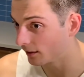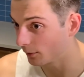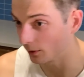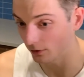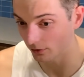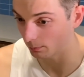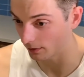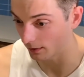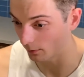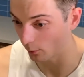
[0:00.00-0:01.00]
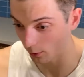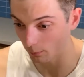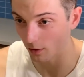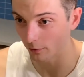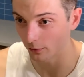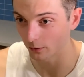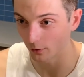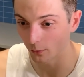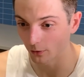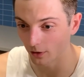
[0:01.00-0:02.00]
We just played horrible offensively
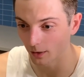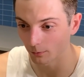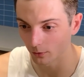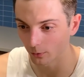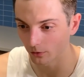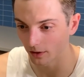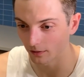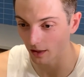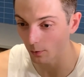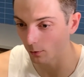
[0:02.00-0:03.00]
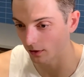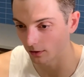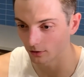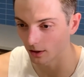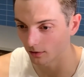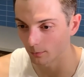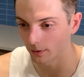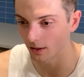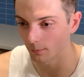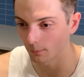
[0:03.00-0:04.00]
the whole game. So it's like they weren't hitting shots in the
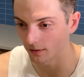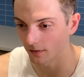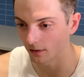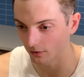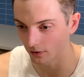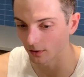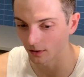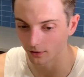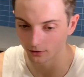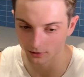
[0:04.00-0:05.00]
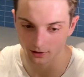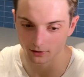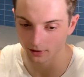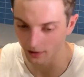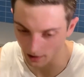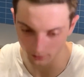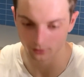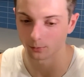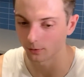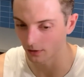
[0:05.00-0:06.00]
beginning, but then they started to hit their shots. And
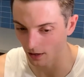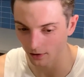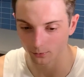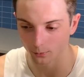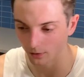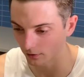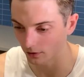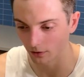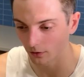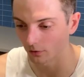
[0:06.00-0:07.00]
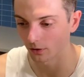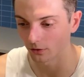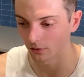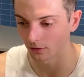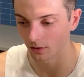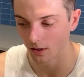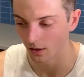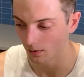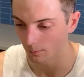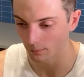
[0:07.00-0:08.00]
like, I just wanted to click for us
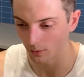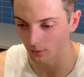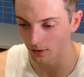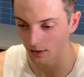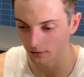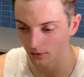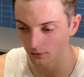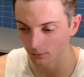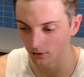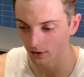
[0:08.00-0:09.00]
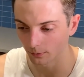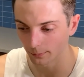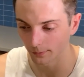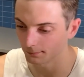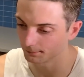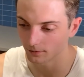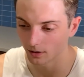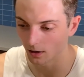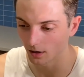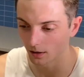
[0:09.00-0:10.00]
and be able to knock down some shots.
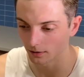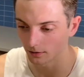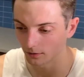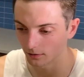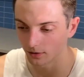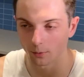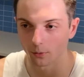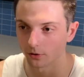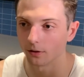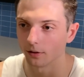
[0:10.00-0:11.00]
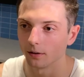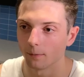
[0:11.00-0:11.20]
But tonight was our night.